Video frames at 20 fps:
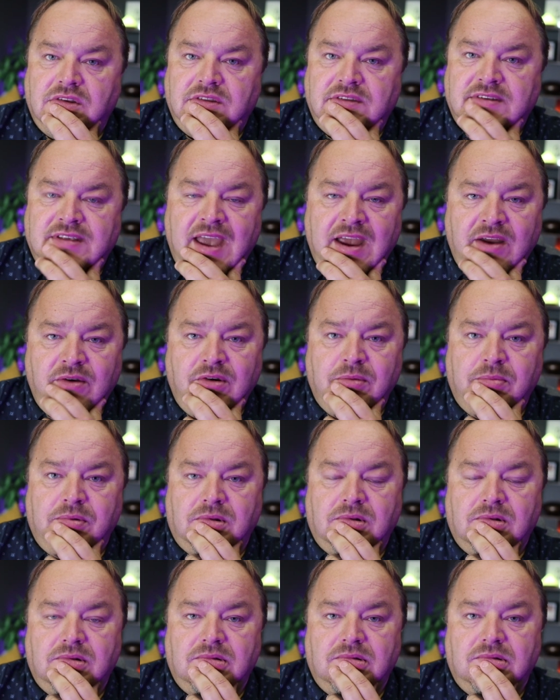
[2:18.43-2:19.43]

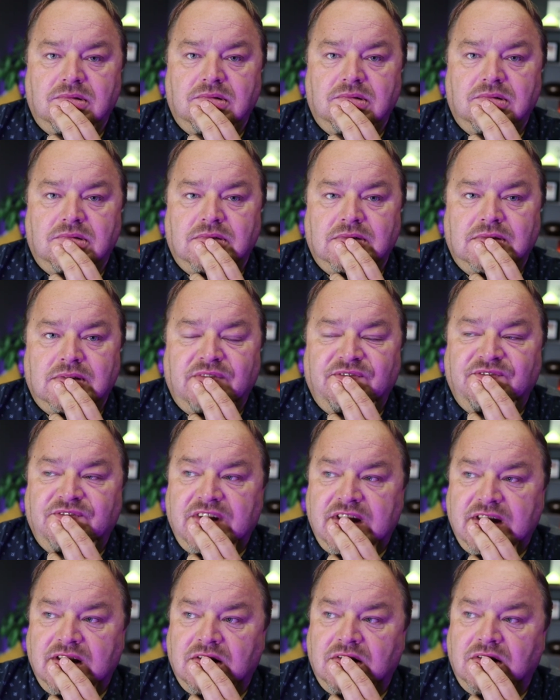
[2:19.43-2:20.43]
terrible. I
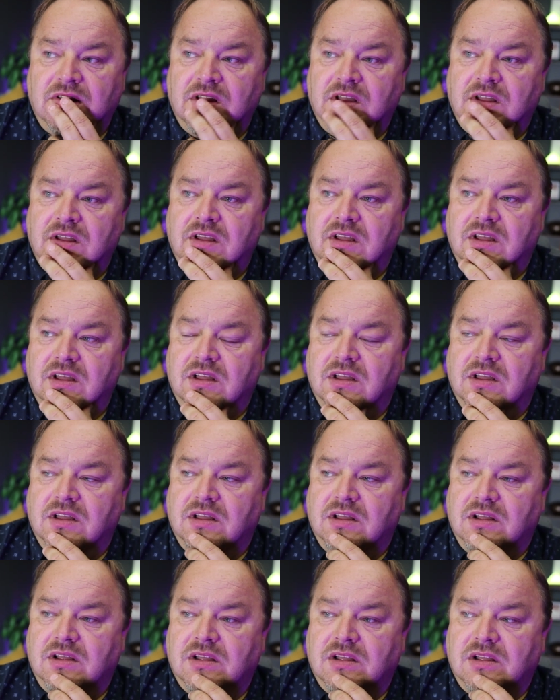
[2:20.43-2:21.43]
feel
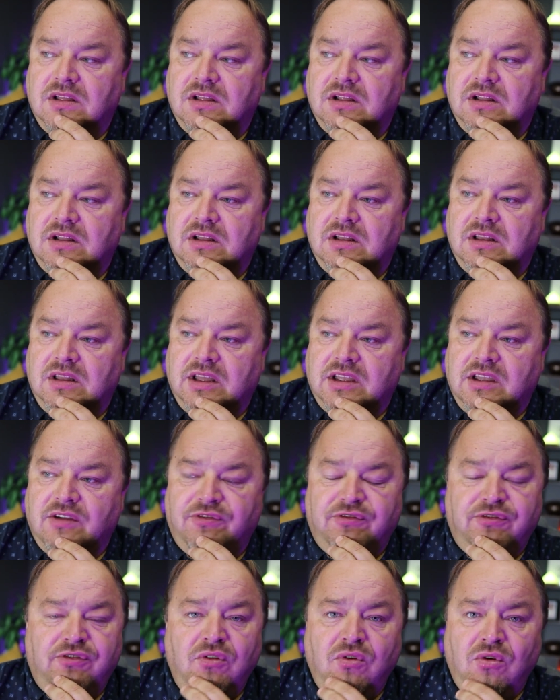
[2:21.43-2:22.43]
like a
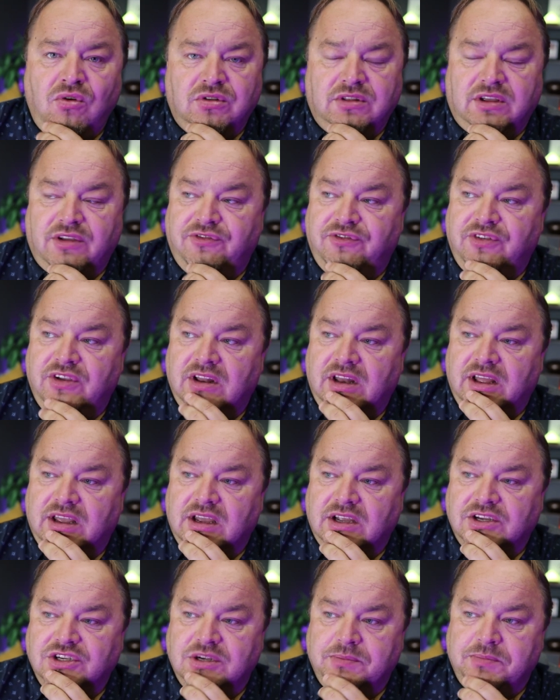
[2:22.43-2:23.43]
fraud. I feel
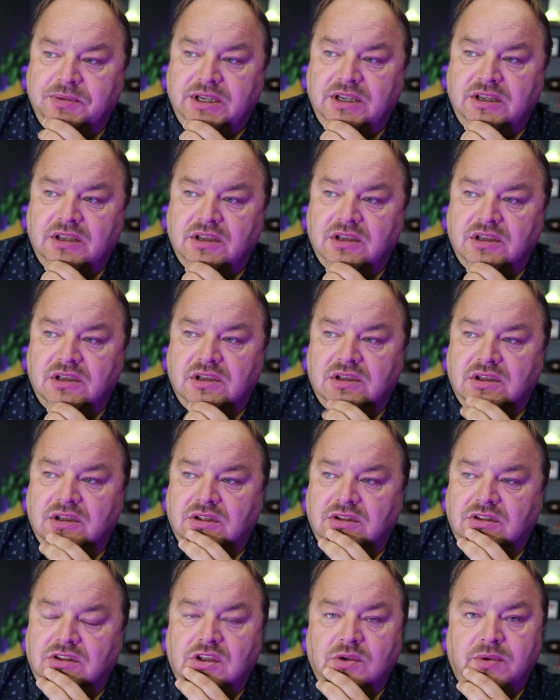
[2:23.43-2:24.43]
like I should be
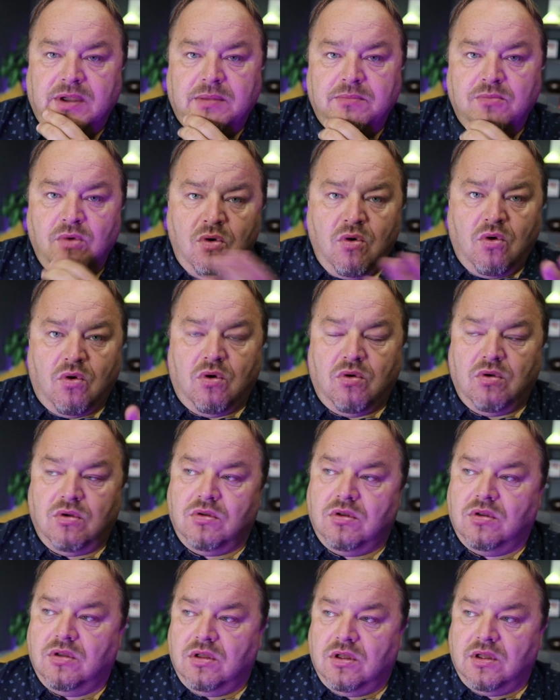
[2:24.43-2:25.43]
doing more.
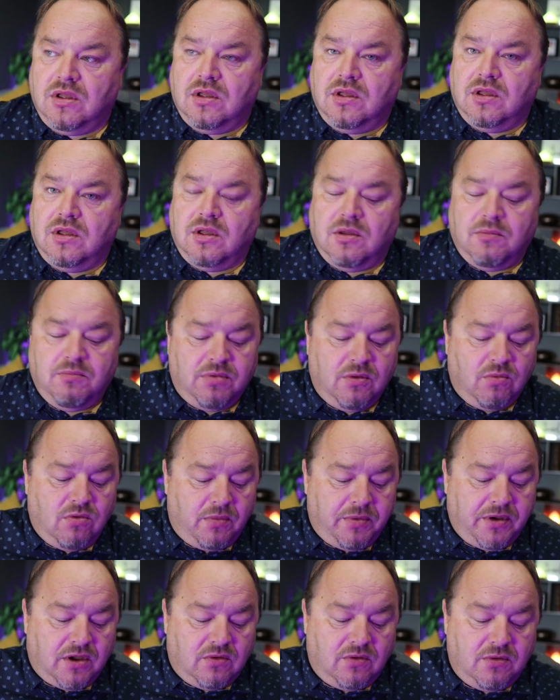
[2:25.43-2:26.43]
But
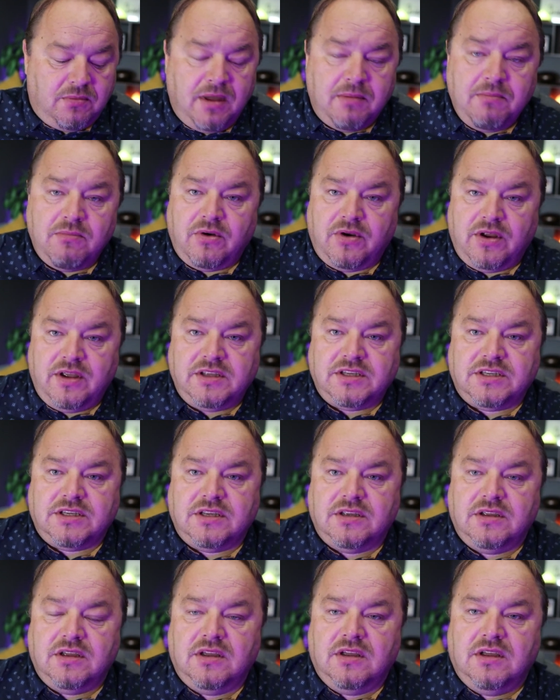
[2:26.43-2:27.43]
what we got to remember
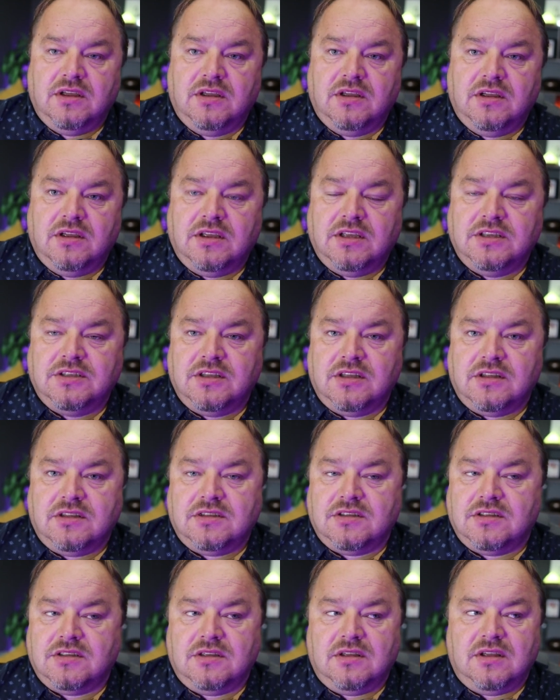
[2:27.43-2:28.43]
is, is
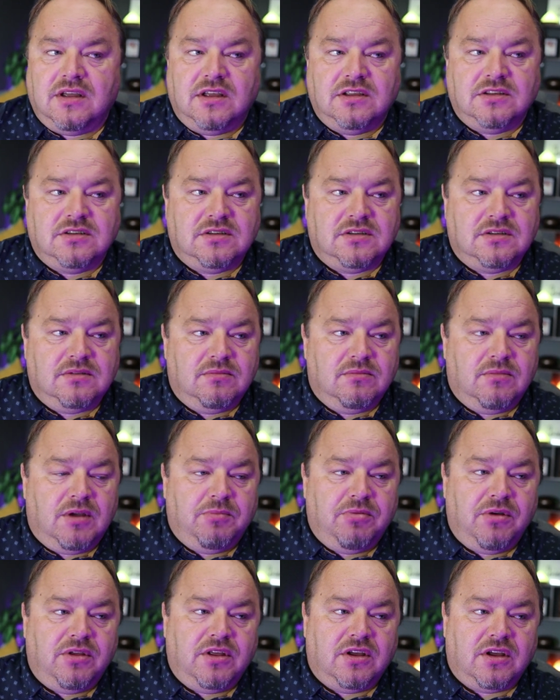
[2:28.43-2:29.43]
that as my
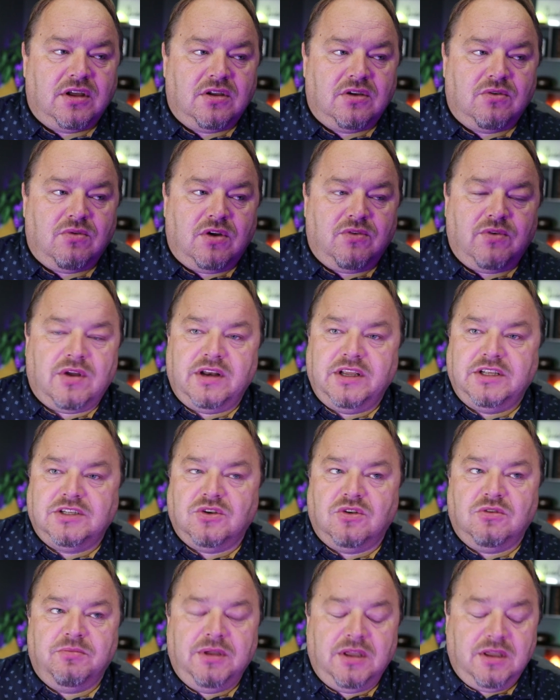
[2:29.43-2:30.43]
brother quite rightly
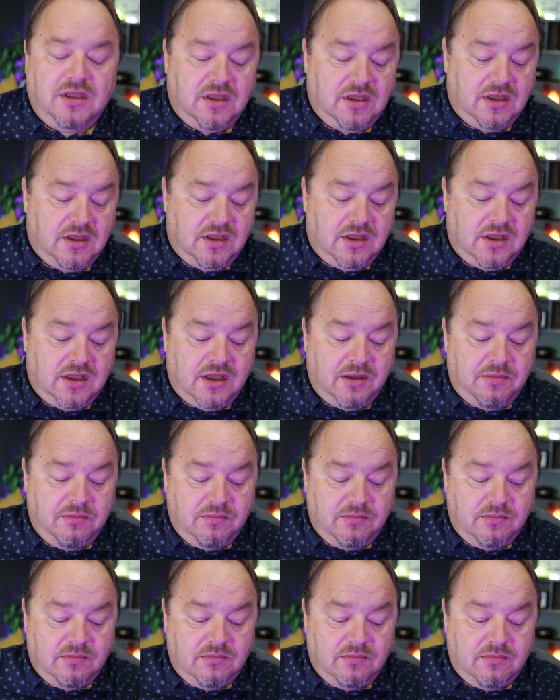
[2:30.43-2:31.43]
told me,
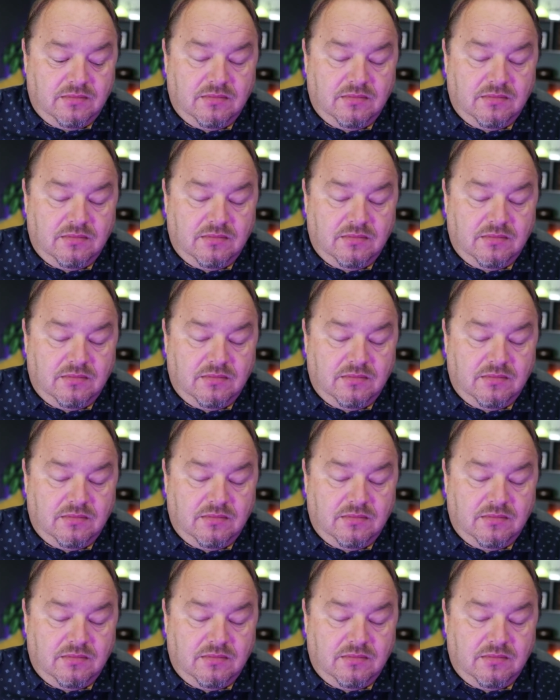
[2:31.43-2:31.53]
um,